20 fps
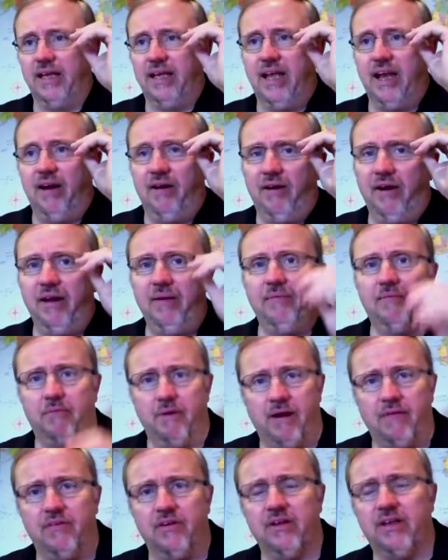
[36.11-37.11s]
Gary,
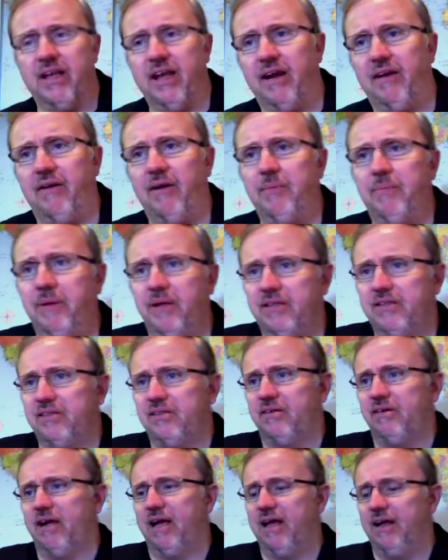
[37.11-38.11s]
Reverend Gary
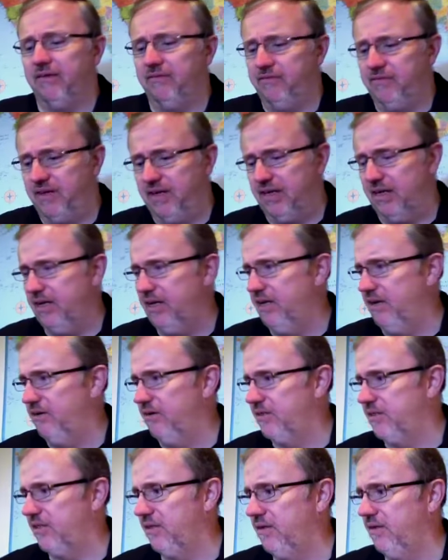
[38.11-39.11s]
Pitzer out of uh,
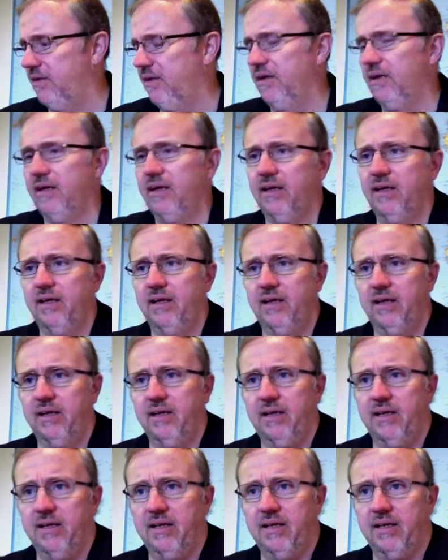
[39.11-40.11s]
Henderson,
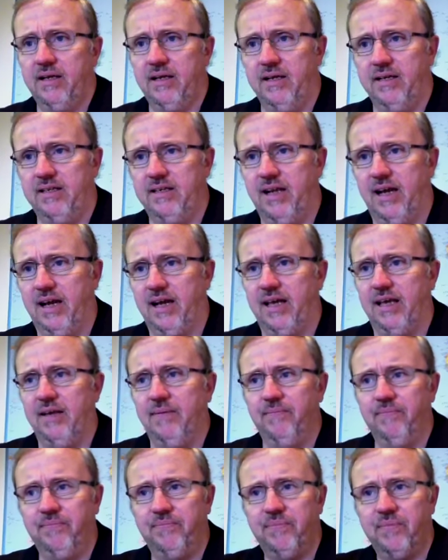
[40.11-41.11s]
Kentucky.
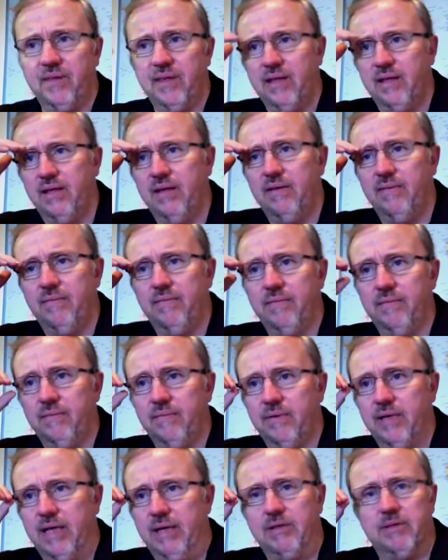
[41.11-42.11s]

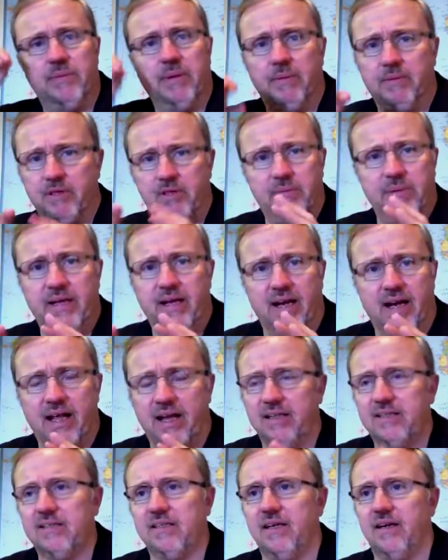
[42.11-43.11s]
Keeps me up to speed on a
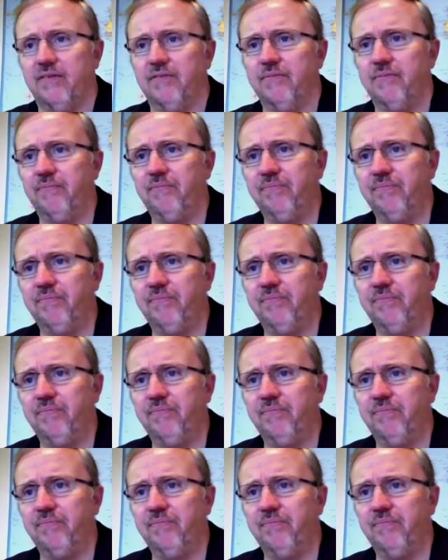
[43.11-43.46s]
lot of stuff.